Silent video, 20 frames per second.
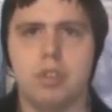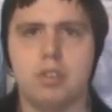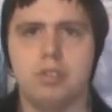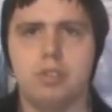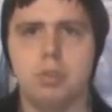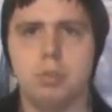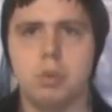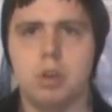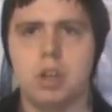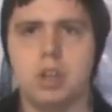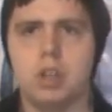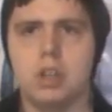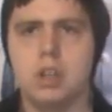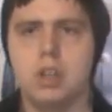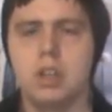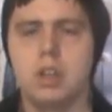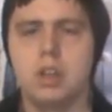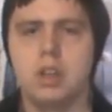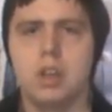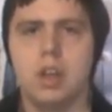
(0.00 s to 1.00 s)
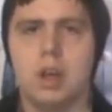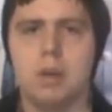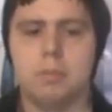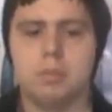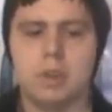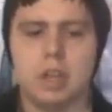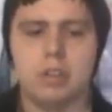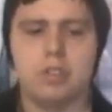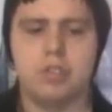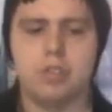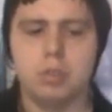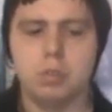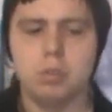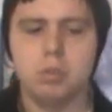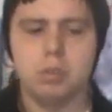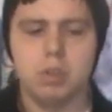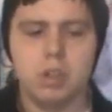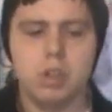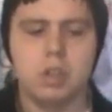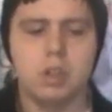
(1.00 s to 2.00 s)
that you want. That
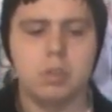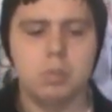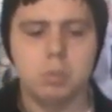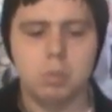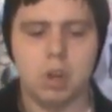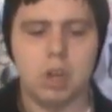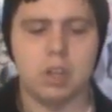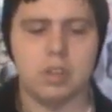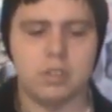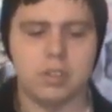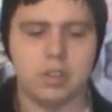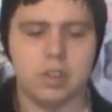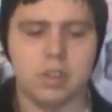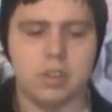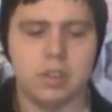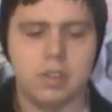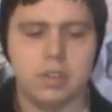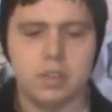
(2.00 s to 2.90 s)
you want to.